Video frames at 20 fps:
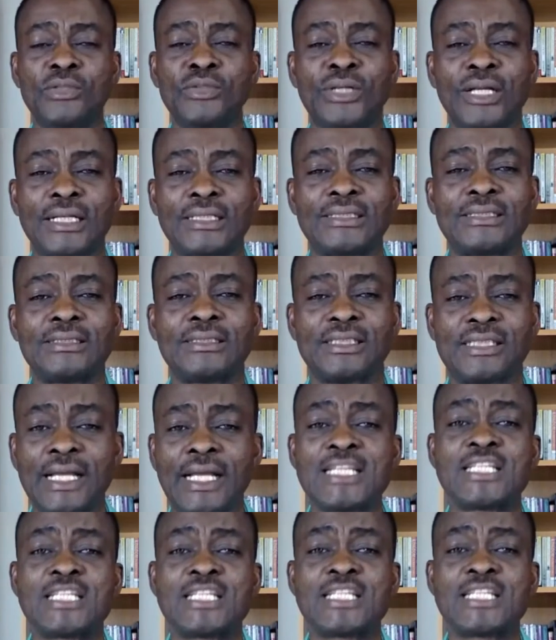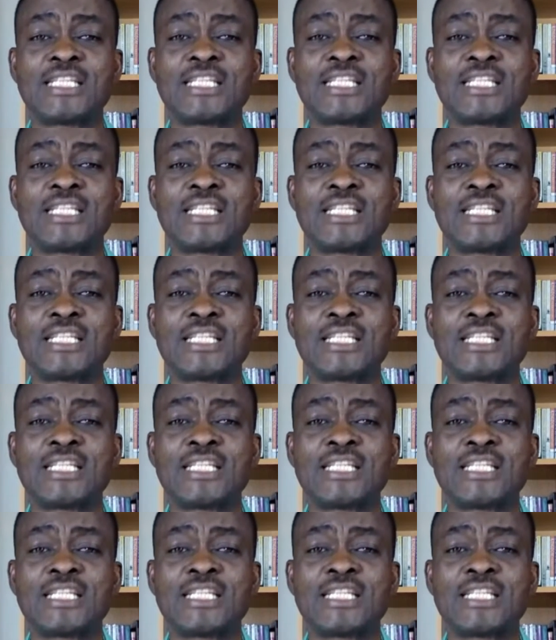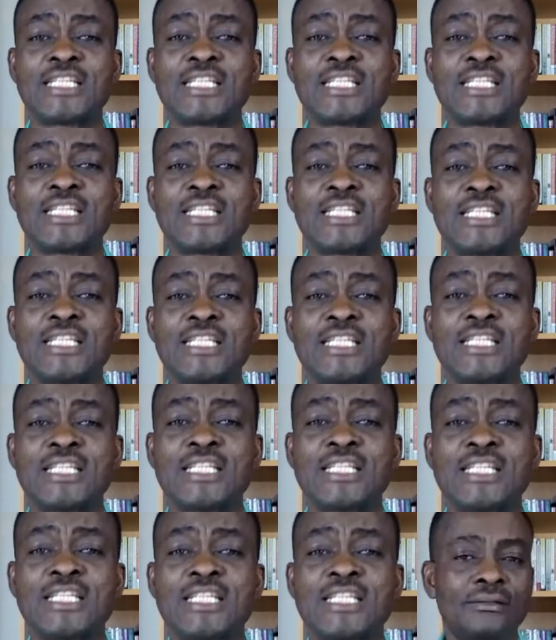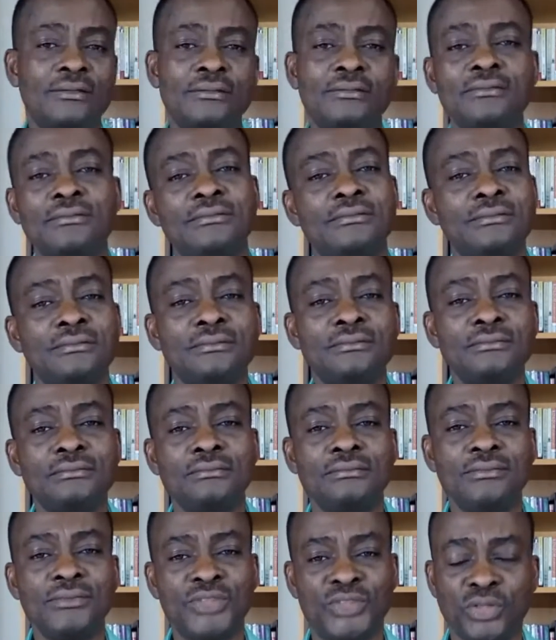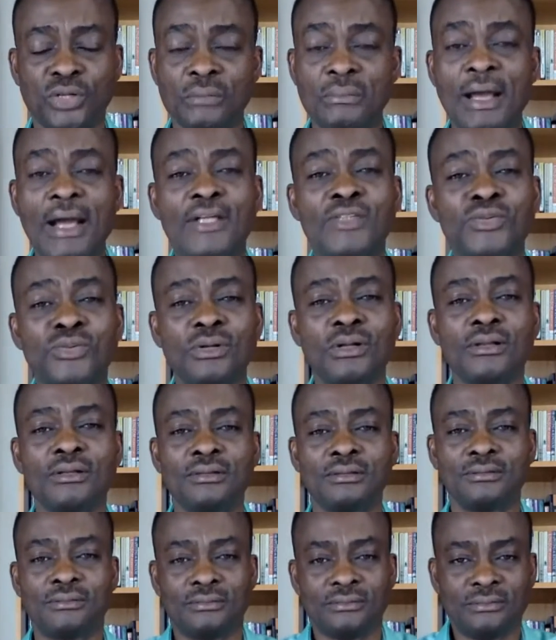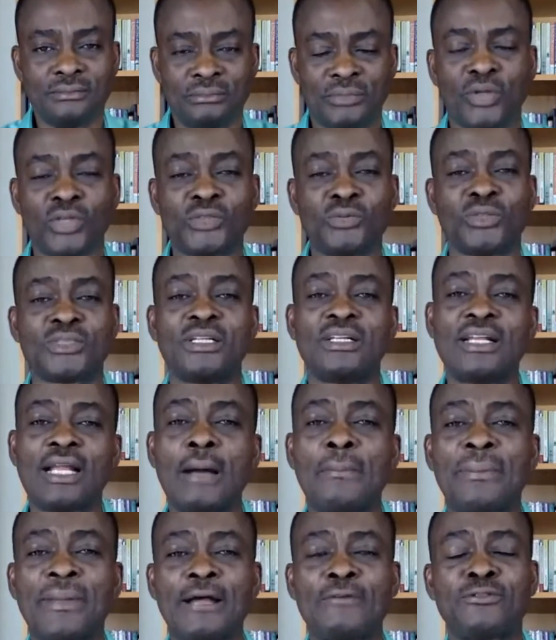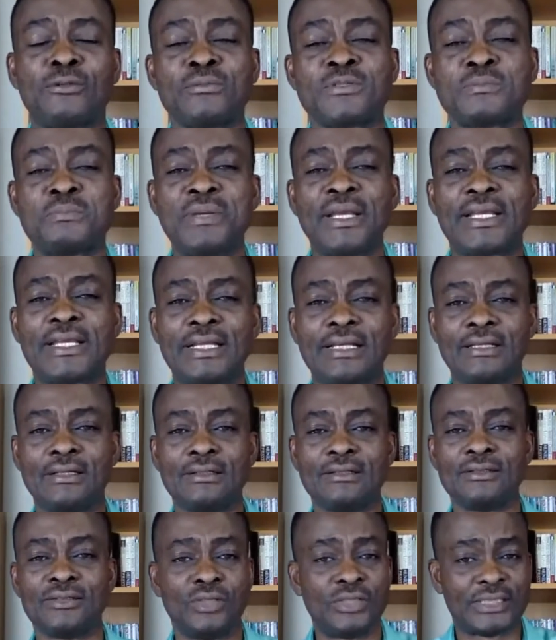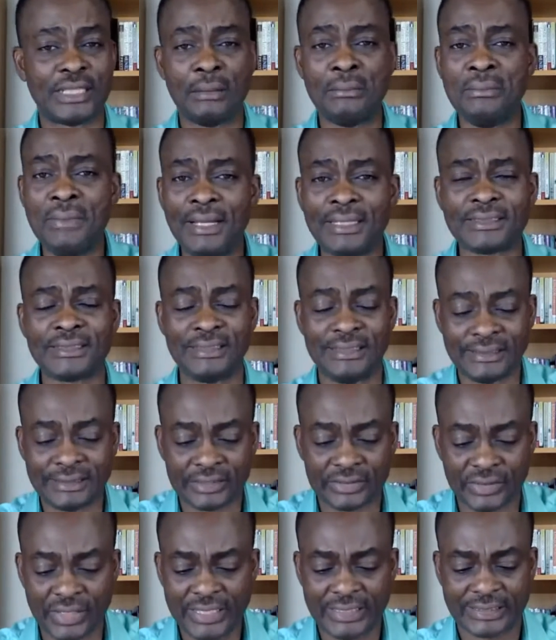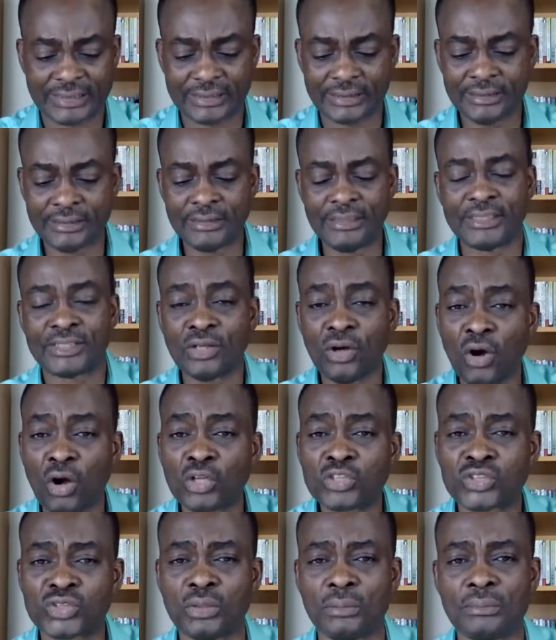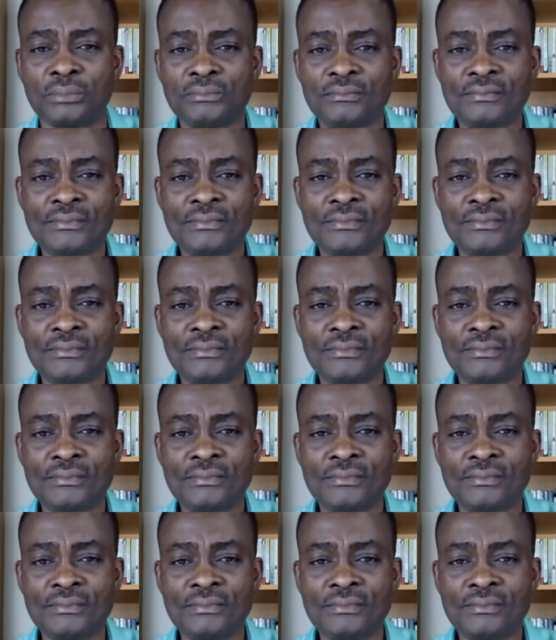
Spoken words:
when you can share space with a man like John Maxwell, because he was on that platform speaking. So it's amazing, it's great, it's awesome.